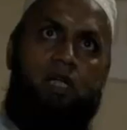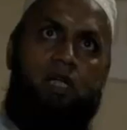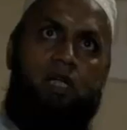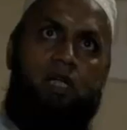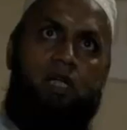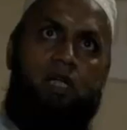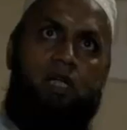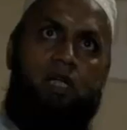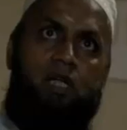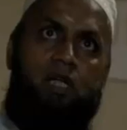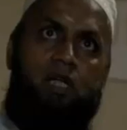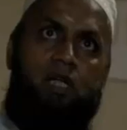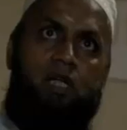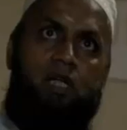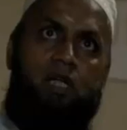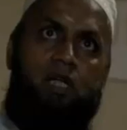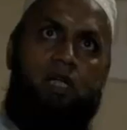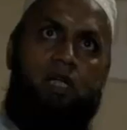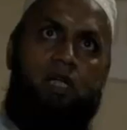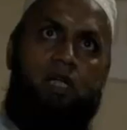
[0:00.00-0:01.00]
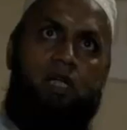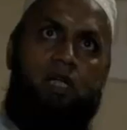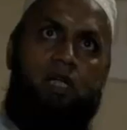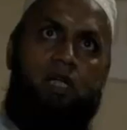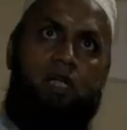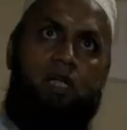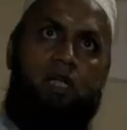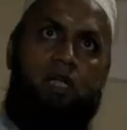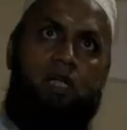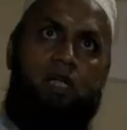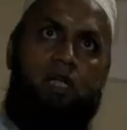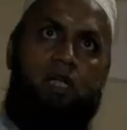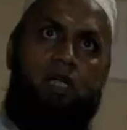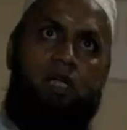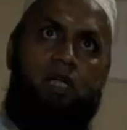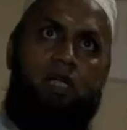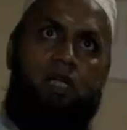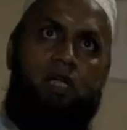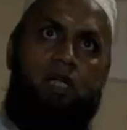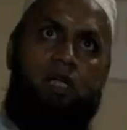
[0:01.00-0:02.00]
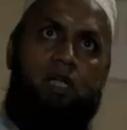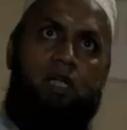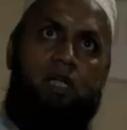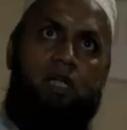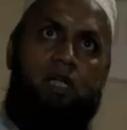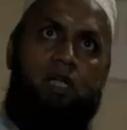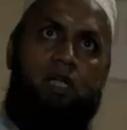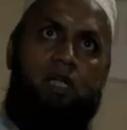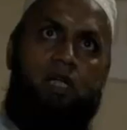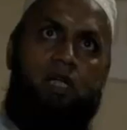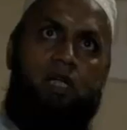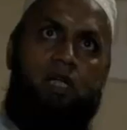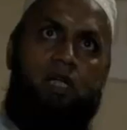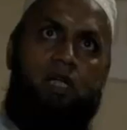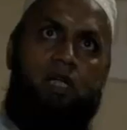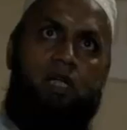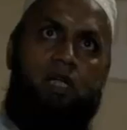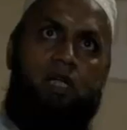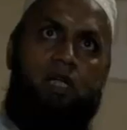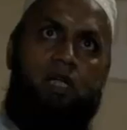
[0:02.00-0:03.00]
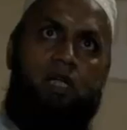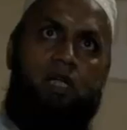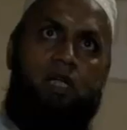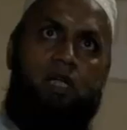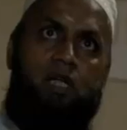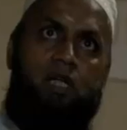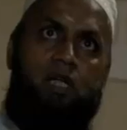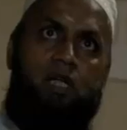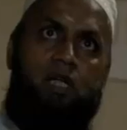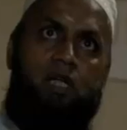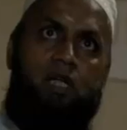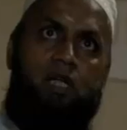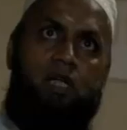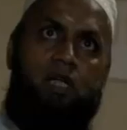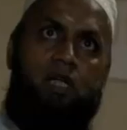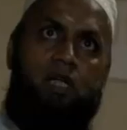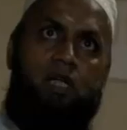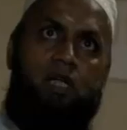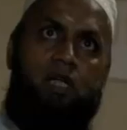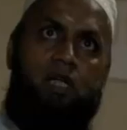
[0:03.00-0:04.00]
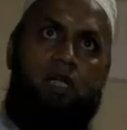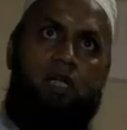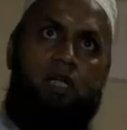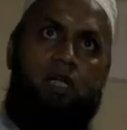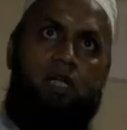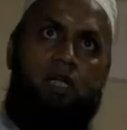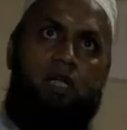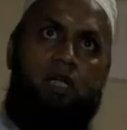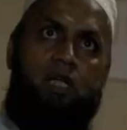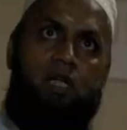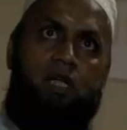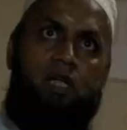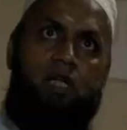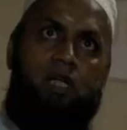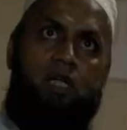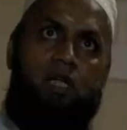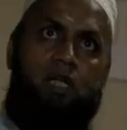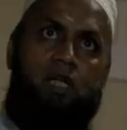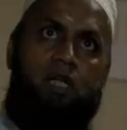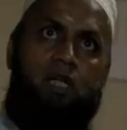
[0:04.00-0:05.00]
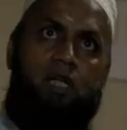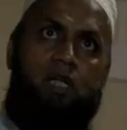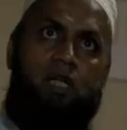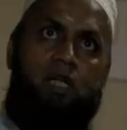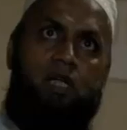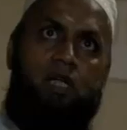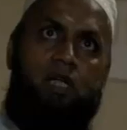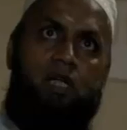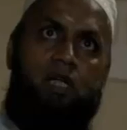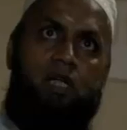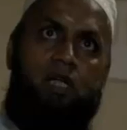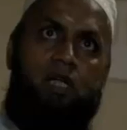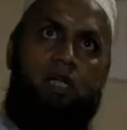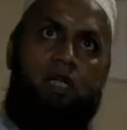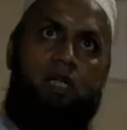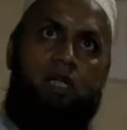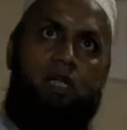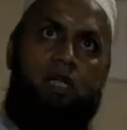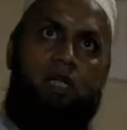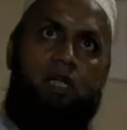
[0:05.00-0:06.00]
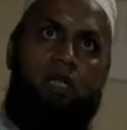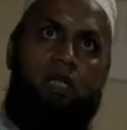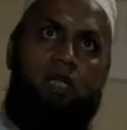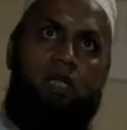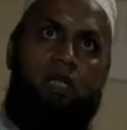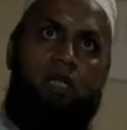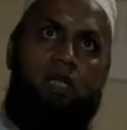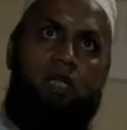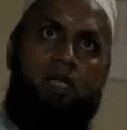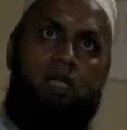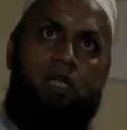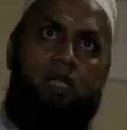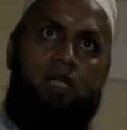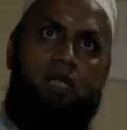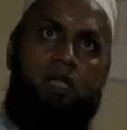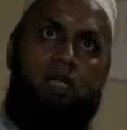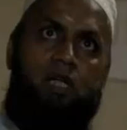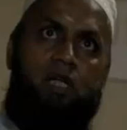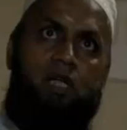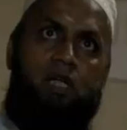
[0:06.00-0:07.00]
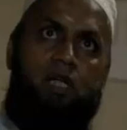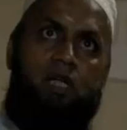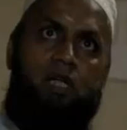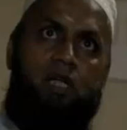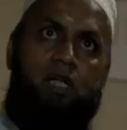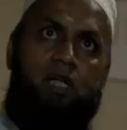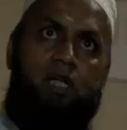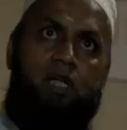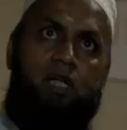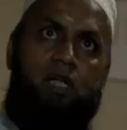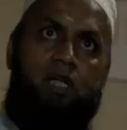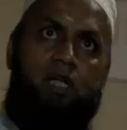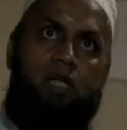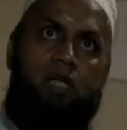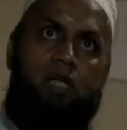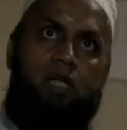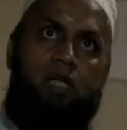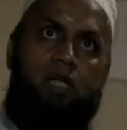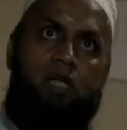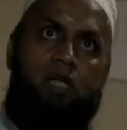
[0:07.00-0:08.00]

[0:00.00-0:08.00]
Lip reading: This is a still picture; no speech is visible.